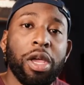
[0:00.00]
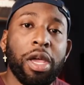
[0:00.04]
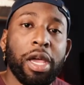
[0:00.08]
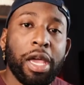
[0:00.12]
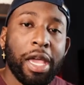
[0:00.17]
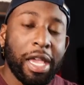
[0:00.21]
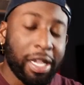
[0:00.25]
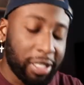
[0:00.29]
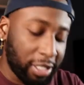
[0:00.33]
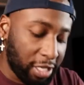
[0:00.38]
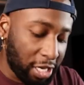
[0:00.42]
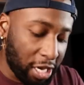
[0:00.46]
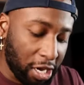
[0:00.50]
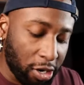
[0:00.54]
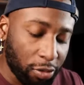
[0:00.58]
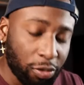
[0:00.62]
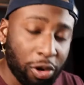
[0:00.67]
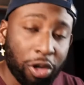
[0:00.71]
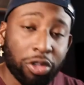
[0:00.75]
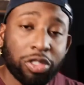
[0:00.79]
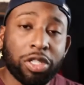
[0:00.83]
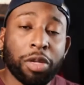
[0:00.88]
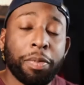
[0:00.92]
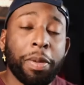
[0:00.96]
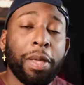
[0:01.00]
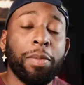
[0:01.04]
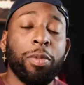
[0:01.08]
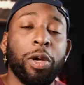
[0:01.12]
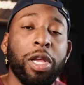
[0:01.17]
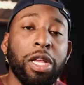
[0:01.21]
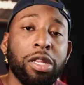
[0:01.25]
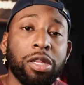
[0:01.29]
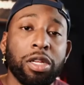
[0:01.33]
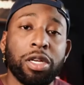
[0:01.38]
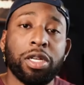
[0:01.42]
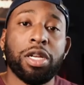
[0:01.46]
his heroes, the people
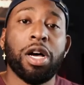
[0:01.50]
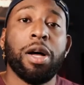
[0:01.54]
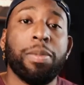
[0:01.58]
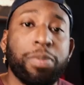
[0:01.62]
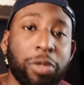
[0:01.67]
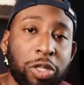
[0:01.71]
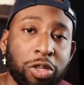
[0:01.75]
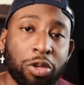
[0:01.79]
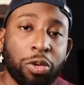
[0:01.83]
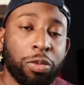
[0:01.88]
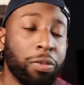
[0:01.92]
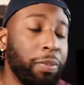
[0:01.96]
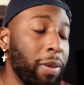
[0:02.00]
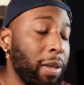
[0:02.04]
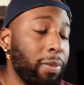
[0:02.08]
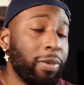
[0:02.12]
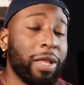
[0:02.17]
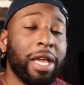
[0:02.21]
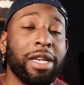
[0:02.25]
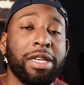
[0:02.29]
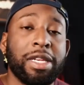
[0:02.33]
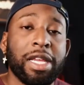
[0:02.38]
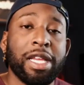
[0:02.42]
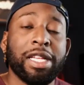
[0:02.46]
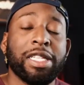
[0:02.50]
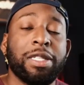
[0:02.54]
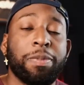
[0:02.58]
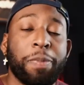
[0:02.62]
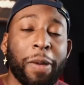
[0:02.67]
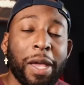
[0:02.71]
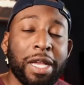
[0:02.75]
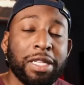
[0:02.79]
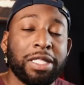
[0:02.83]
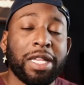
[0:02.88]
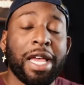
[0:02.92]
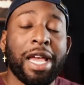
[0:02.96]
he looked up to, the people that did
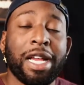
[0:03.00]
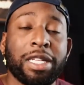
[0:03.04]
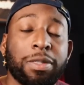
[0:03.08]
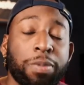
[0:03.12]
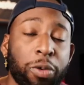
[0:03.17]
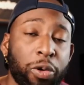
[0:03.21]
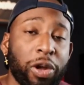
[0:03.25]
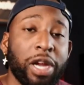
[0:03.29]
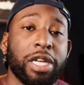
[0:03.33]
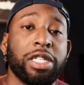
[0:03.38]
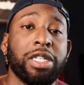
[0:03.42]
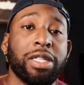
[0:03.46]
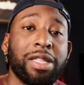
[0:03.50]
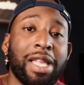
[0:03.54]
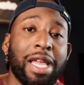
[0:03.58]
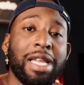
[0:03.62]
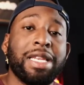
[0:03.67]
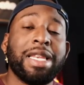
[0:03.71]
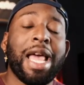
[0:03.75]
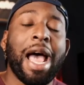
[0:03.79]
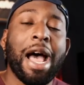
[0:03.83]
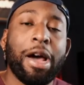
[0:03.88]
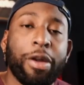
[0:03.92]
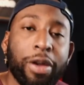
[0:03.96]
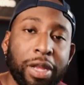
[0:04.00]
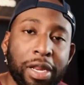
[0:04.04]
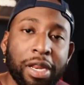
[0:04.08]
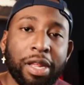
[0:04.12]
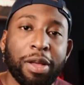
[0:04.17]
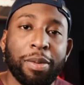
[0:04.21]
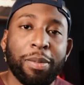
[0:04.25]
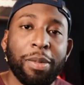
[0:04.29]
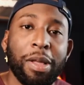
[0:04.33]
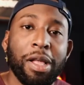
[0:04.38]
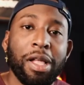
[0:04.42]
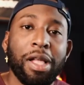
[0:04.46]
space exploration, they doubted
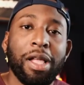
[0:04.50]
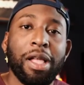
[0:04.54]
him.